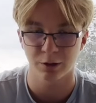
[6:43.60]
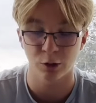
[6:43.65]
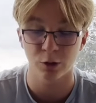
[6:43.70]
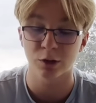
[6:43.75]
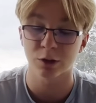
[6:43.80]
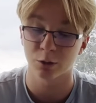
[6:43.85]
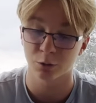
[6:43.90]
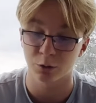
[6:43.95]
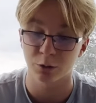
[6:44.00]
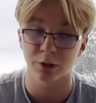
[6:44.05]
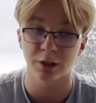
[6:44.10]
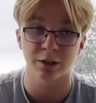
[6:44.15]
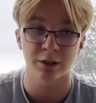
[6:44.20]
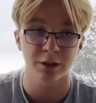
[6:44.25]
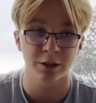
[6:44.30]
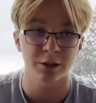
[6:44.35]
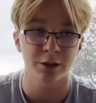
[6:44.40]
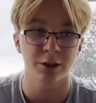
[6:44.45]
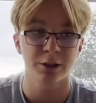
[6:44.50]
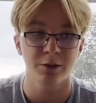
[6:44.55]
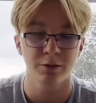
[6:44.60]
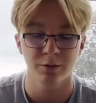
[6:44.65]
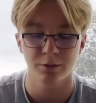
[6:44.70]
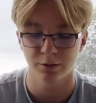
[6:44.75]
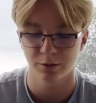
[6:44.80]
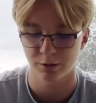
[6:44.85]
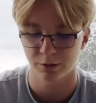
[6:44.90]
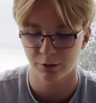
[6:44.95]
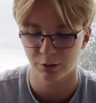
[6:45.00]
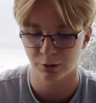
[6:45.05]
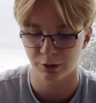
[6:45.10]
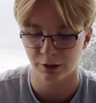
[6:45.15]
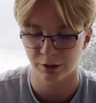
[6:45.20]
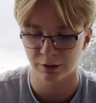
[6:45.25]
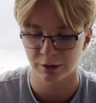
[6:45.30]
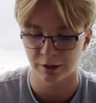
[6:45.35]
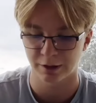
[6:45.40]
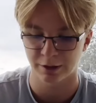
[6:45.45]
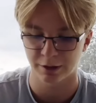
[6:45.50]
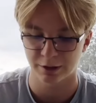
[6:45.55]
also good attacker. You
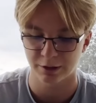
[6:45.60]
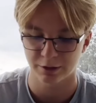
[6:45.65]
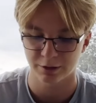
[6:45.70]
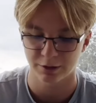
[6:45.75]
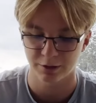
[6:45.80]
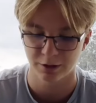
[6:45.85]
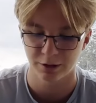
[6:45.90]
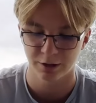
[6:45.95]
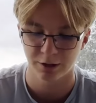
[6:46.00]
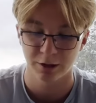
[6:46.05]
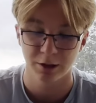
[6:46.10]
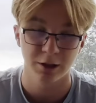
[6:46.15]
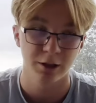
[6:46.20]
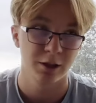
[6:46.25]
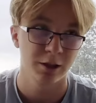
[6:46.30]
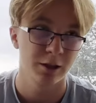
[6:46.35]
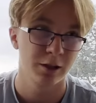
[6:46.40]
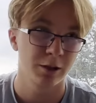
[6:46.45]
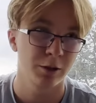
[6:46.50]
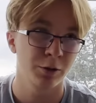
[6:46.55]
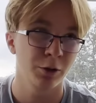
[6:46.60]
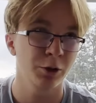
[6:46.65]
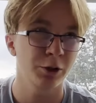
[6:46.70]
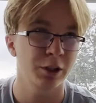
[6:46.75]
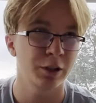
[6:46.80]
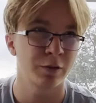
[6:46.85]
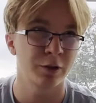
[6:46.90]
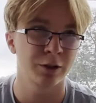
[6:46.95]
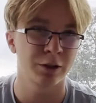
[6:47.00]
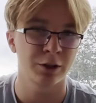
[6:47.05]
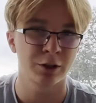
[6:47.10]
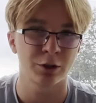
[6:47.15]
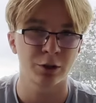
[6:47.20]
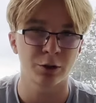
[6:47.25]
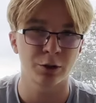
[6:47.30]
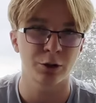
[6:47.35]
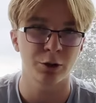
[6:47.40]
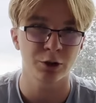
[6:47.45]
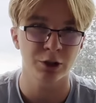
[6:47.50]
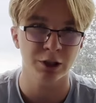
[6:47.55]
can like not even into
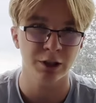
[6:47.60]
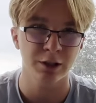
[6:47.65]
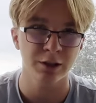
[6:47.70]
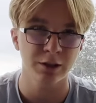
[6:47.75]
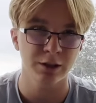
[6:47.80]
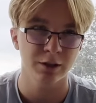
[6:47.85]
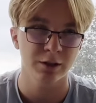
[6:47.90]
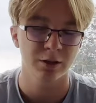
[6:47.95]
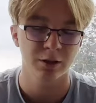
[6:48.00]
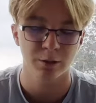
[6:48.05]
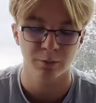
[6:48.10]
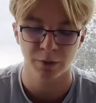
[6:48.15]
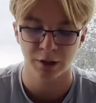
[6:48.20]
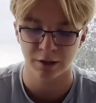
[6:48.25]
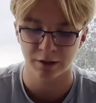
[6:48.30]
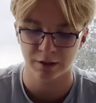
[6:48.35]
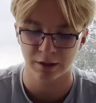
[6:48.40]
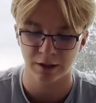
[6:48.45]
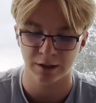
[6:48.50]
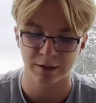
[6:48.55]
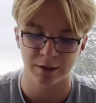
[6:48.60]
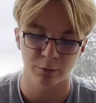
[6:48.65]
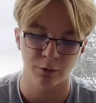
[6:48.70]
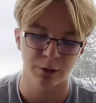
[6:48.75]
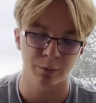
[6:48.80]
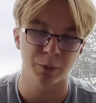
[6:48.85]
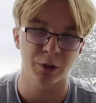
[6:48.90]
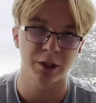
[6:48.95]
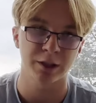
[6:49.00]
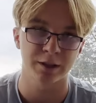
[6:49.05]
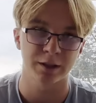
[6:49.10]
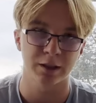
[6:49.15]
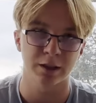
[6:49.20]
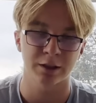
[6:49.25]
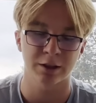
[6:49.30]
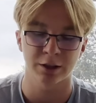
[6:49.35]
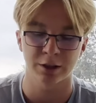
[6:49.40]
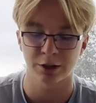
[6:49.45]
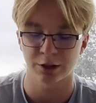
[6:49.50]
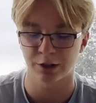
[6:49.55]
huge hands, but as a one prize
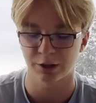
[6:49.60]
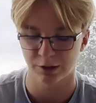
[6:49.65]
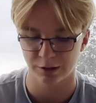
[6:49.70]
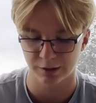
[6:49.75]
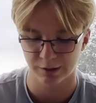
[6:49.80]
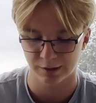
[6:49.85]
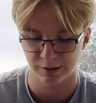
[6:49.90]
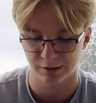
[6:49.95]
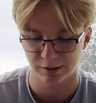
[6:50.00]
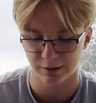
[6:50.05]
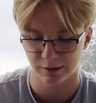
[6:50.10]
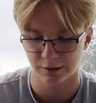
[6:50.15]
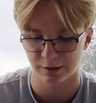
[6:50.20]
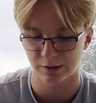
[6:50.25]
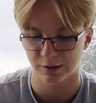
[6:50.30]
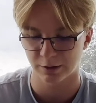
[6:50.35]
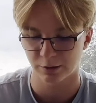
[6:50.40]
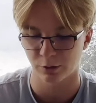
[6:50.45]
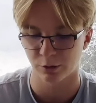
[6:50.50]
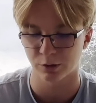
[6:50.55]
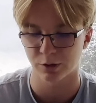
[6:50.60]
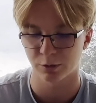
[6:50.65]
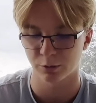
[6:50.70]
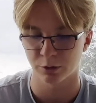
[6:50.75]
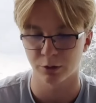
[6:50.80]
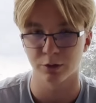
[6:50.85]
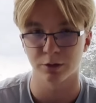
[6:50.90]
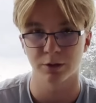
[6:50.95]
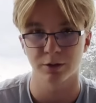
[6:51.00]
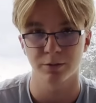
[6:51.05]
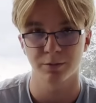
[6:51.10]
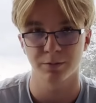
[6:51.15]
attacker, it's also good.